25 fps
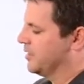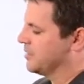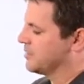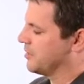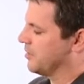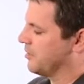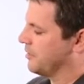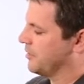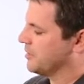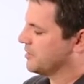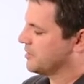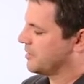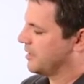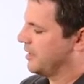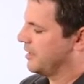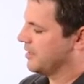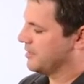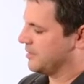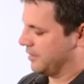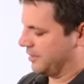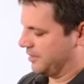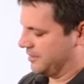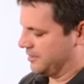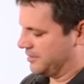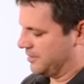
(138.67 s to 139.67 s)
So in this
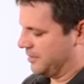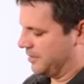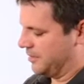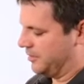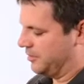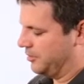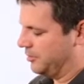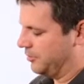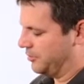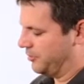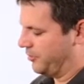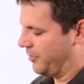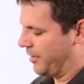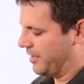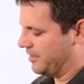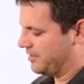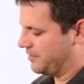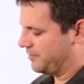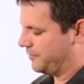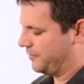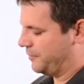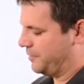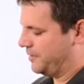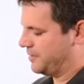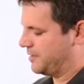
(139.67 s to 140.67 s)
case I can see 2
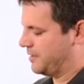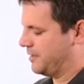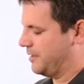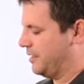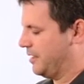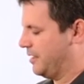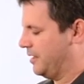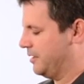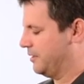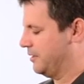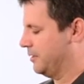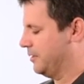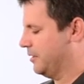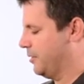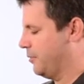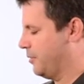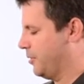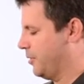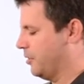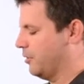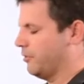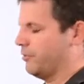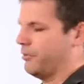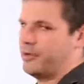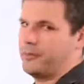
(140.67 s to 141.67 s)
transfers that
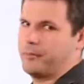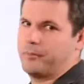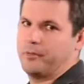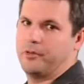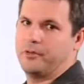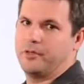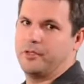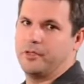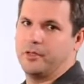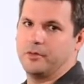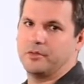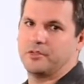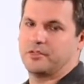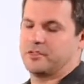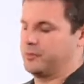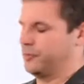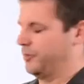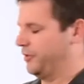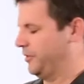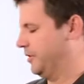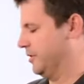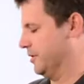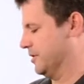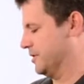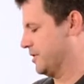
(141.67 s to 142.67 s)
were already produced
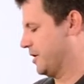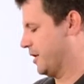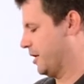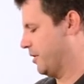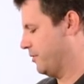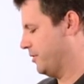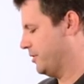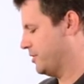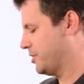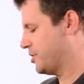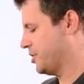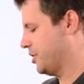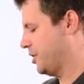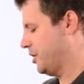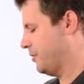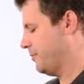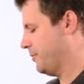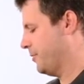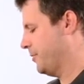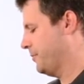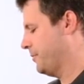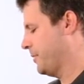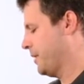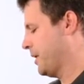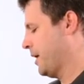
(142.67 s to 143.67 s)
with this current
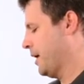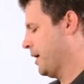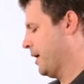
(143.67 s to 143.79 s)
job,